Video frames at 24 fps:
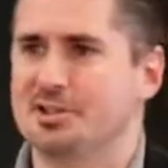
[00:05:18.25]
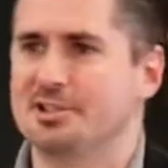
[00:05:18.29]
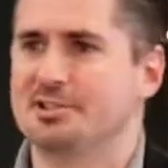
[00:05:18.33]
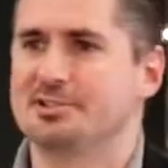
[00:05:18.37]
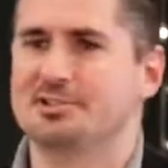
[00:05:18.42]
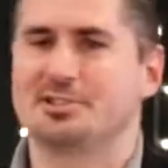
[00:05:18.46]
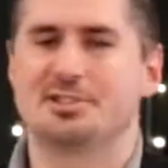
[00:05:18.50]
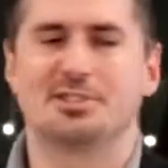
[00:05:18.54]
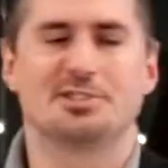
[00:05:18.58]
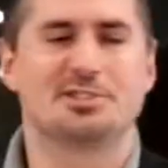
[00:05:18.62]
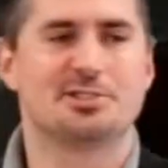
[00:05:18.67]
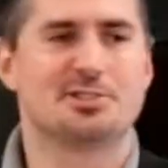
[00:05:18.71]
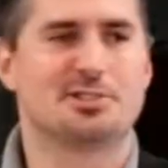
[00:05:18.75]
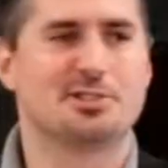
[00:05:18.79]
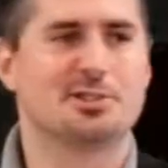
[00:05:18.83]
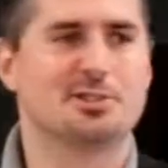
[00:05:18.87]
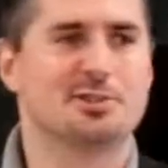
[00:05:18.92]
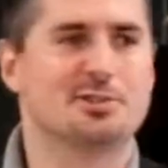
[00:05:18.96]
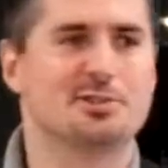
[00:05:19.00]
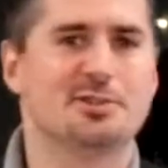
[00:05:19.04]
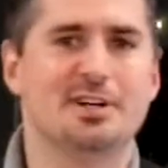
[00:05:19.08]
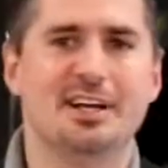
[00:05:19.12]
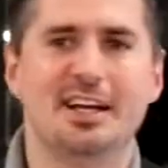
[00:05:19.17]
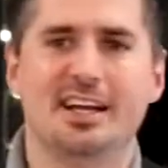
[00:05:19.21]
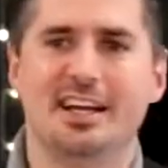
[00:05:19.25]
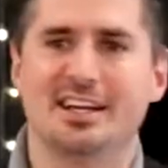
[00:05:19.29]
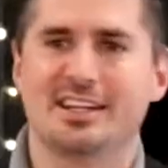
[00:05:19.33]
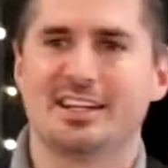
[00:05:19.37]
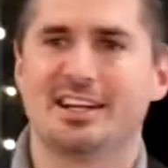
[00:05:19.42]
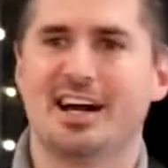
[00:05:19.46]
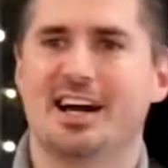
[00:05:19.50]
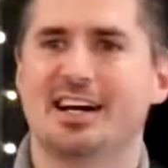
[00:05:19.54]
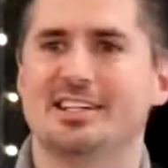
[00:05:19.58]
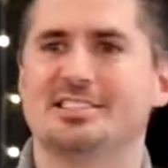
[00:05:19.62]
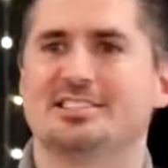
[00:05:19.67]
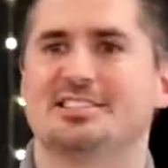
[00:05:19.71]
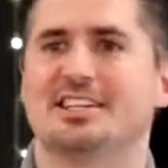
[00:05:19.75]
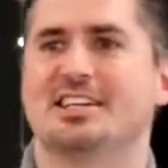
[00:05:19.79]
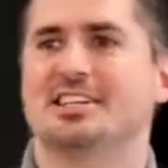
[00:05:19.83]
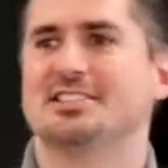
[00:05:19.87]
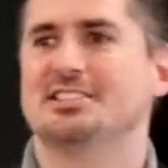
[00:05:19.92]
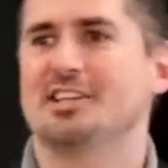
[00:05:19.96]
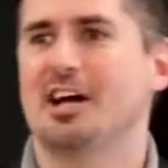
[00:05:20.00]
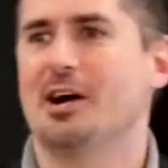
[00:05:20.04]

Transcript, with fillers: There's these two. God says,